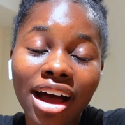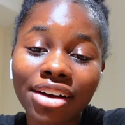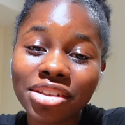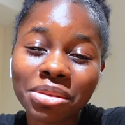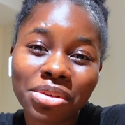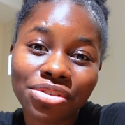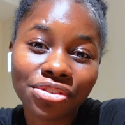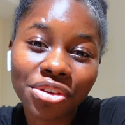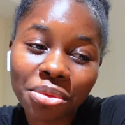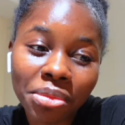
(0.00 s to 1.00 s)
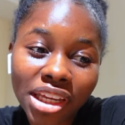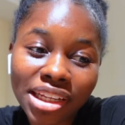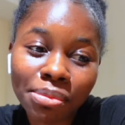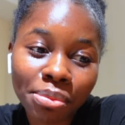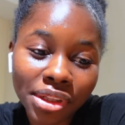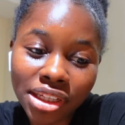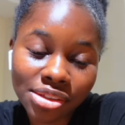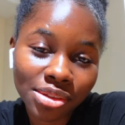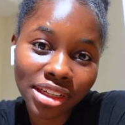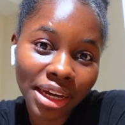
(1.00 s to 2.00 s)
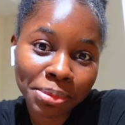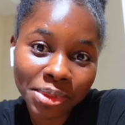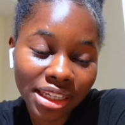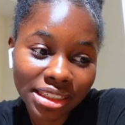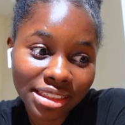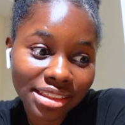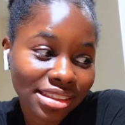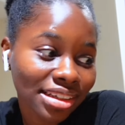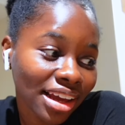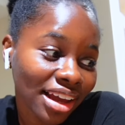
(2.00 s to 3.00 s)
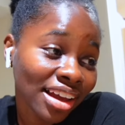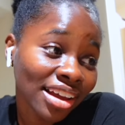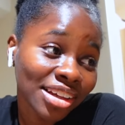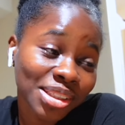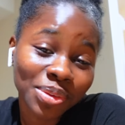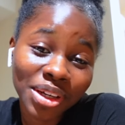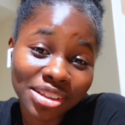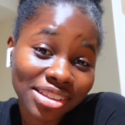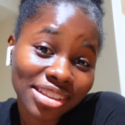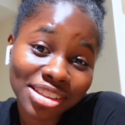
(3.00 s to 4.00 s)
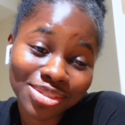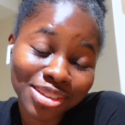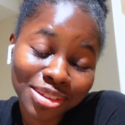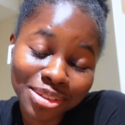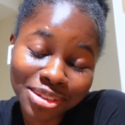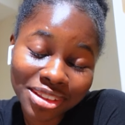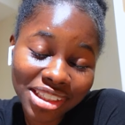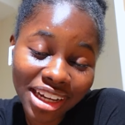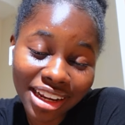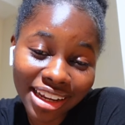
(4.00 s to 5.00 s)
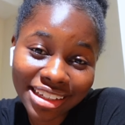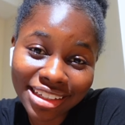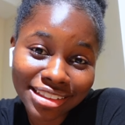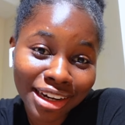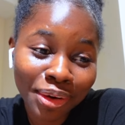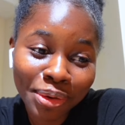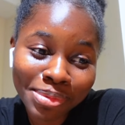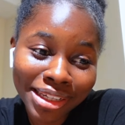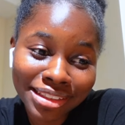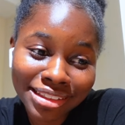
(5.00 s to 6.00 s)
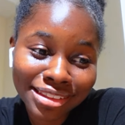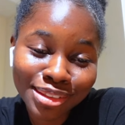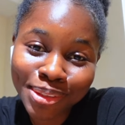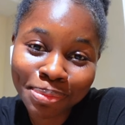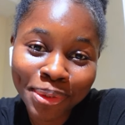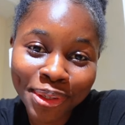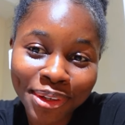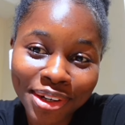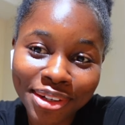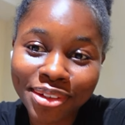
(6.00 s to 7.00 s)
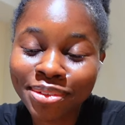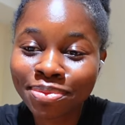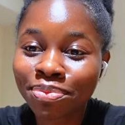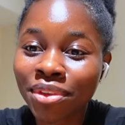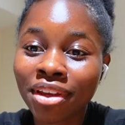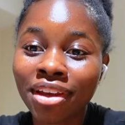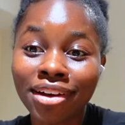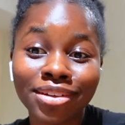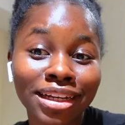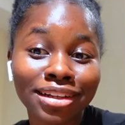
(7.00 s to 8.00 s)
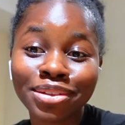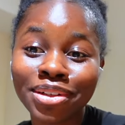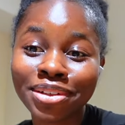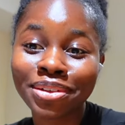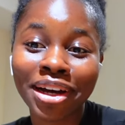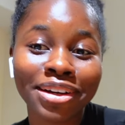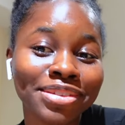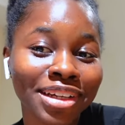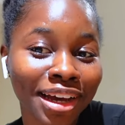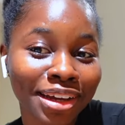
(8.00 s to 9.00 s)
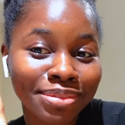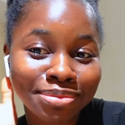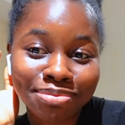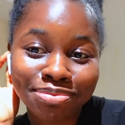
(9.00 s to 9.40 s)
i've just been filming but there's no time to edit so when you see this video share like it and comment support your girl because i literally don't have time